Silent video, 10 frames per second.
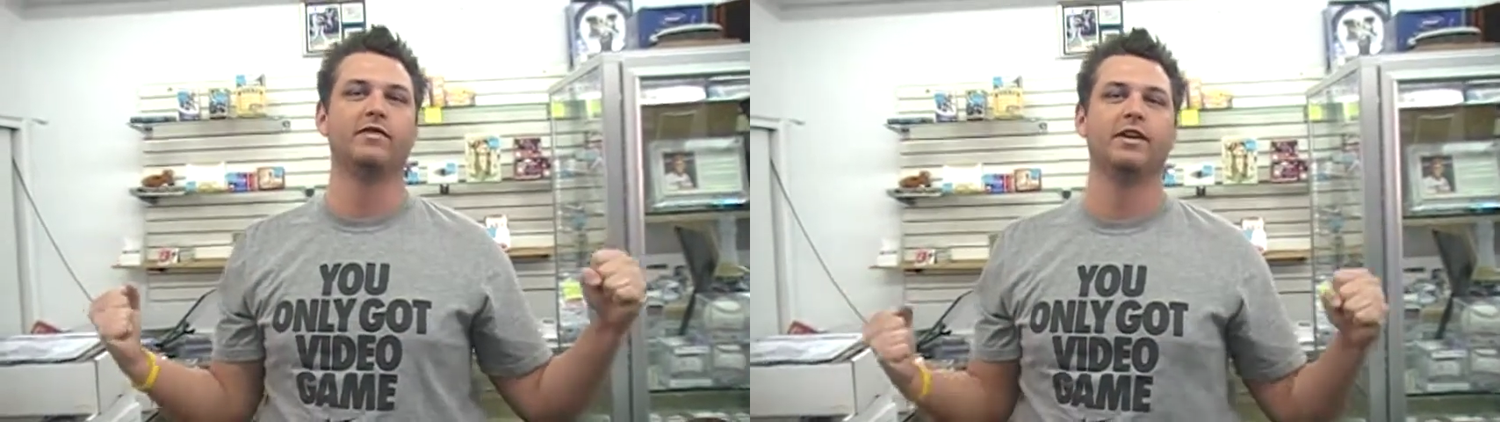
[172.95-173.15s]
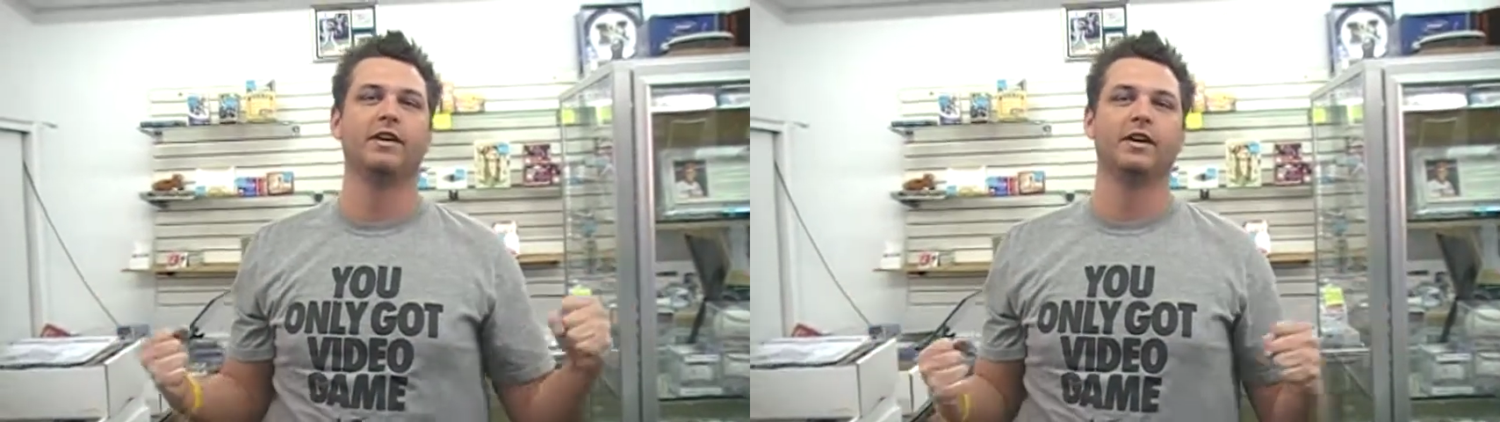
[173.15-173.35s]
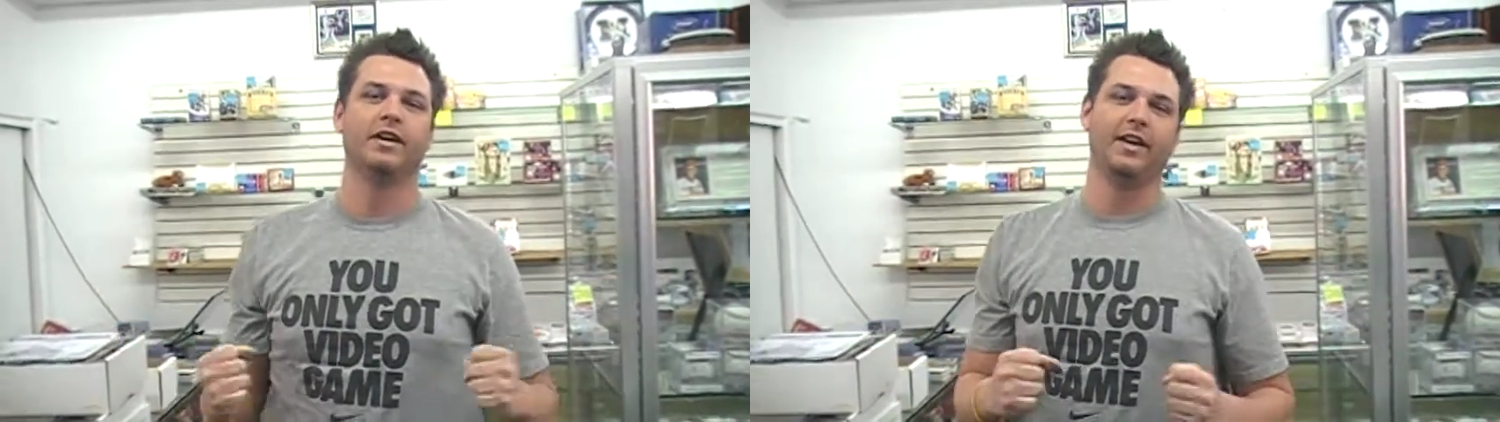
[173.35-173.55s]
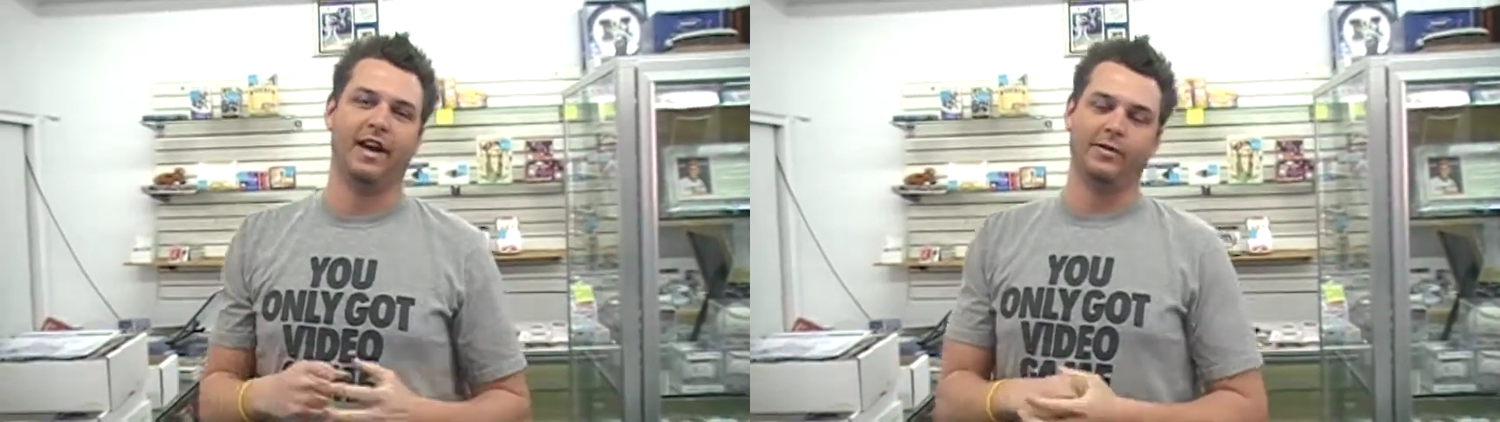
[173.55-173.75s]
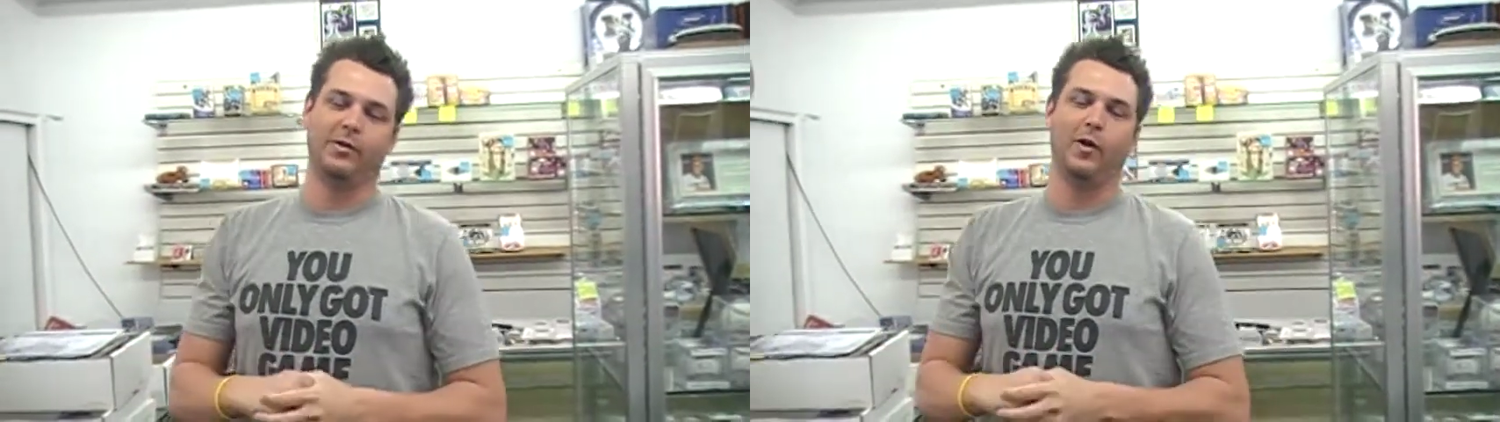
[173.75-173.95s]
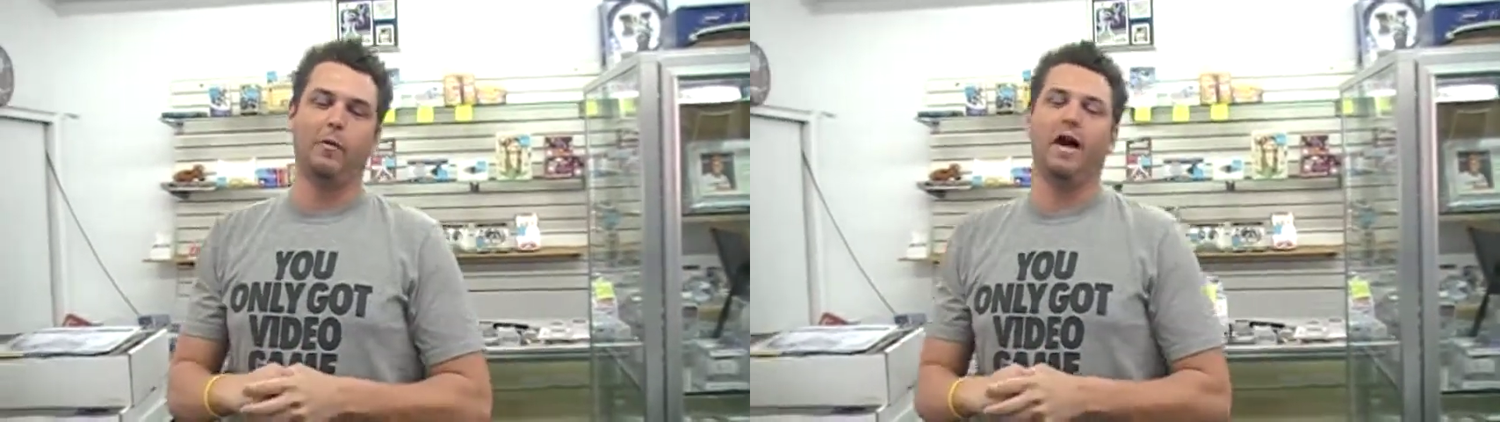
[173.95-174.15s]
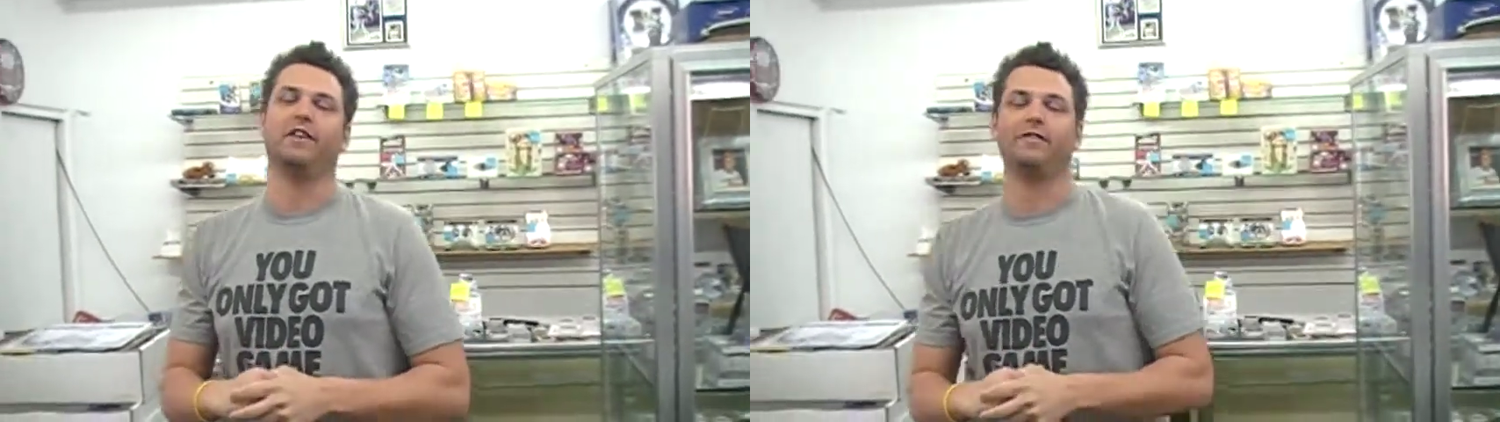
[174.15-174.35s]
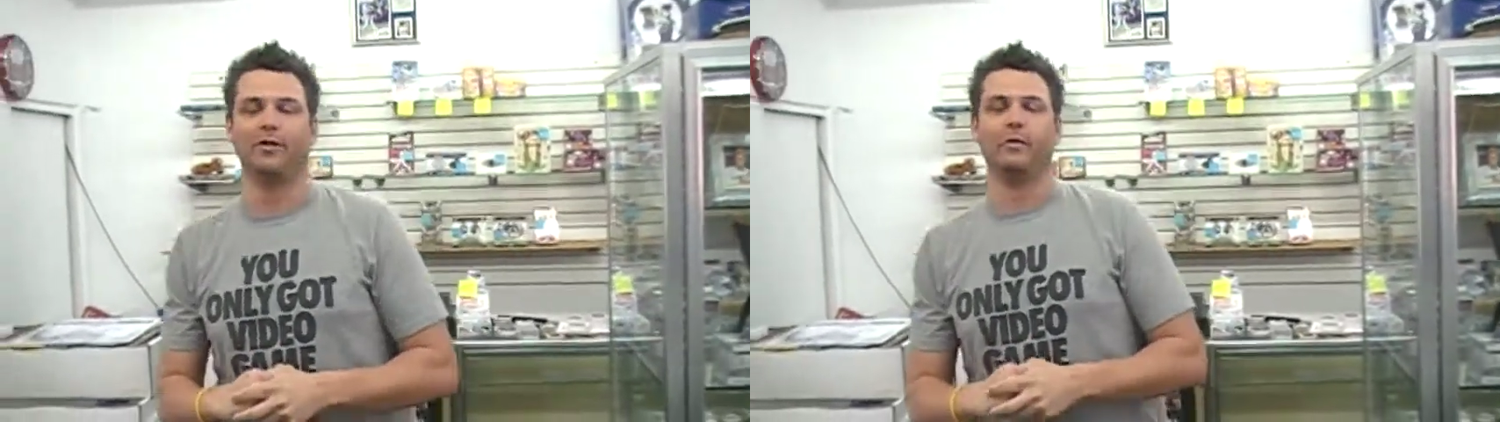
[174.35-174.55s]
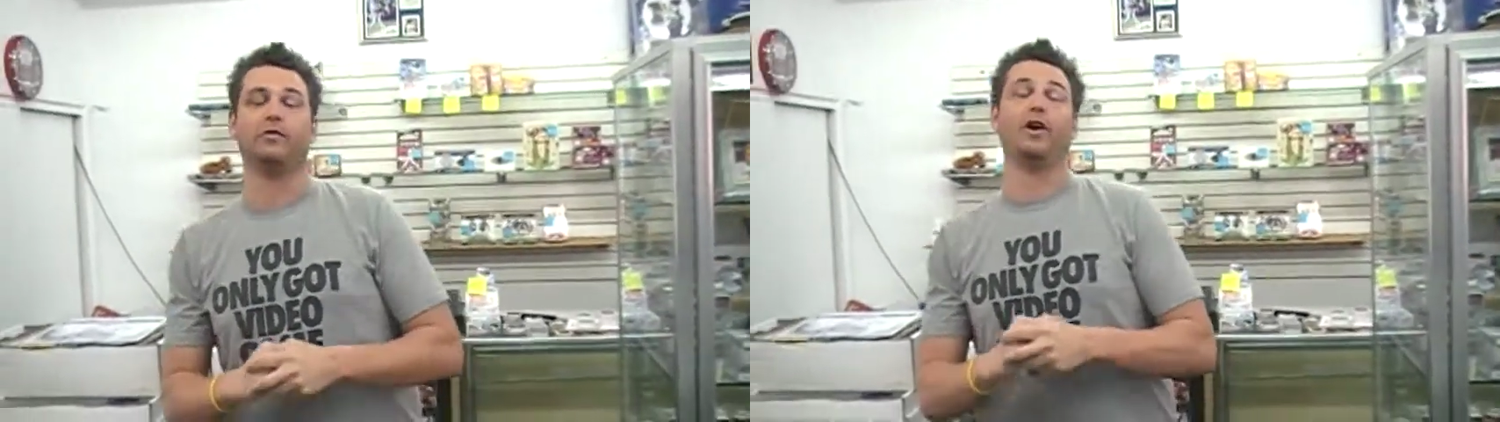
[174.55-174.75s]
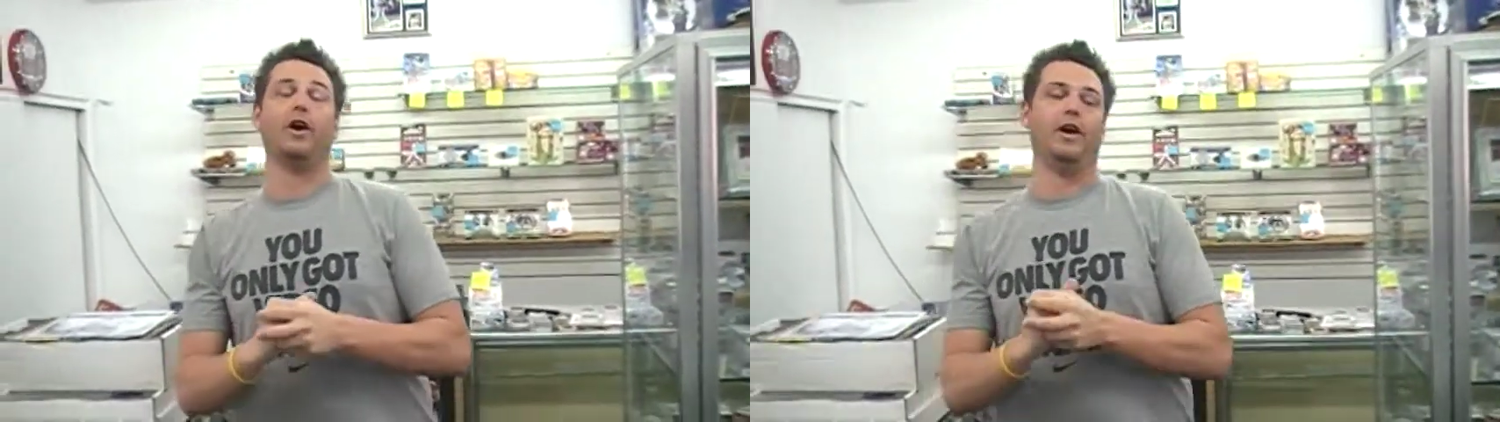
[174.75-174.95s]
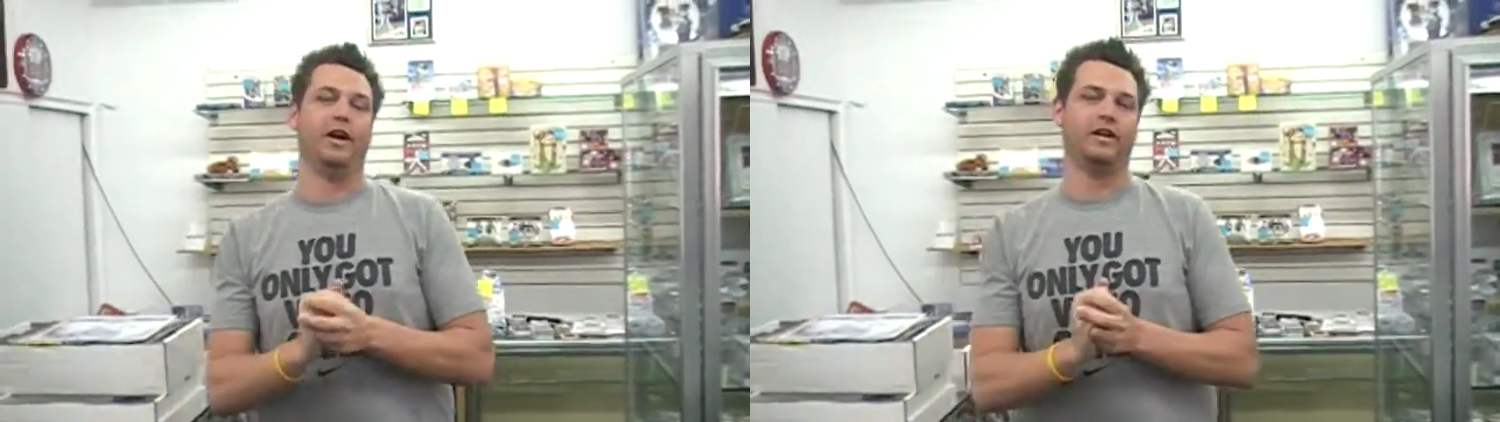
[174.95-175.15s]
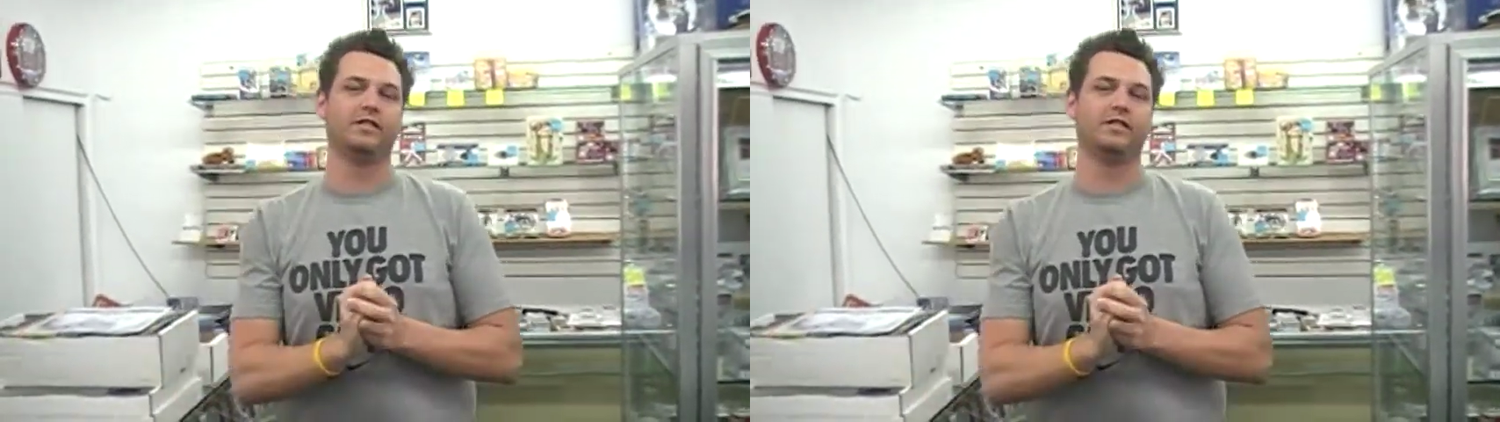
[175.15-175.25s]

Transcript: What? Yeah, he's a little bad. So Who sorry, upset?